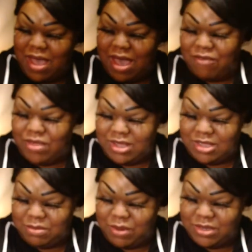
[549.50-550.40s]
I feel like
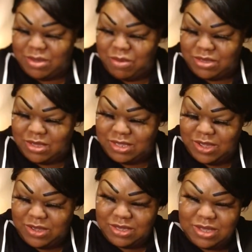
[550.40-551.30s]
this person wants to
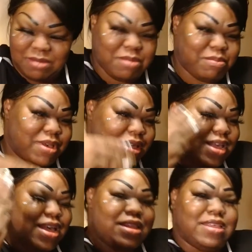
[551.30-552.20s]
tell you something, but
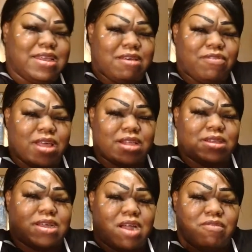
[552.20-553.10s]
then I feel like
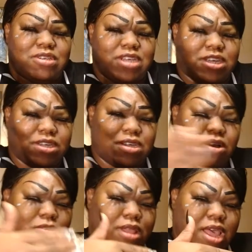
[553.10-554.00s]
the conversation
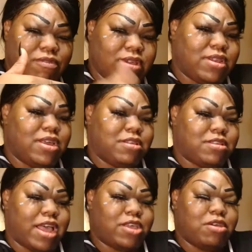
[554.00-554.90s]
go left and then
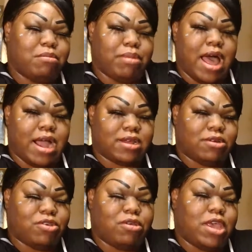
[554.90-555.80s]
it's like you're blocked
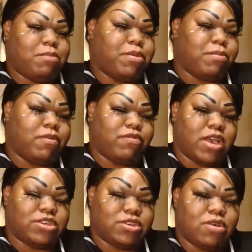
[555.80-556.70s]
or you keep it
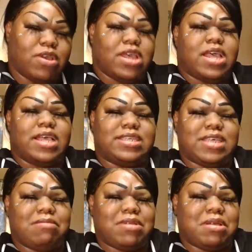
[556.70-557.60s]
professional. It's
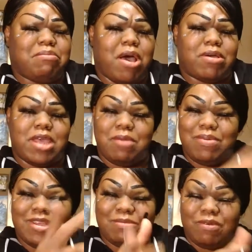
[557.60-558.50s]
something about
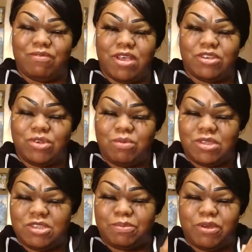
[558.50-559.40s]
keeping this professional
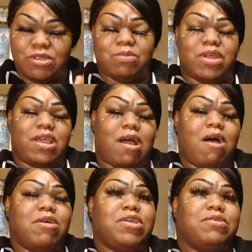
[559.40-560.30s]
with this person when they
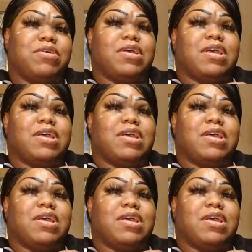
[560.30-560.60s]
call you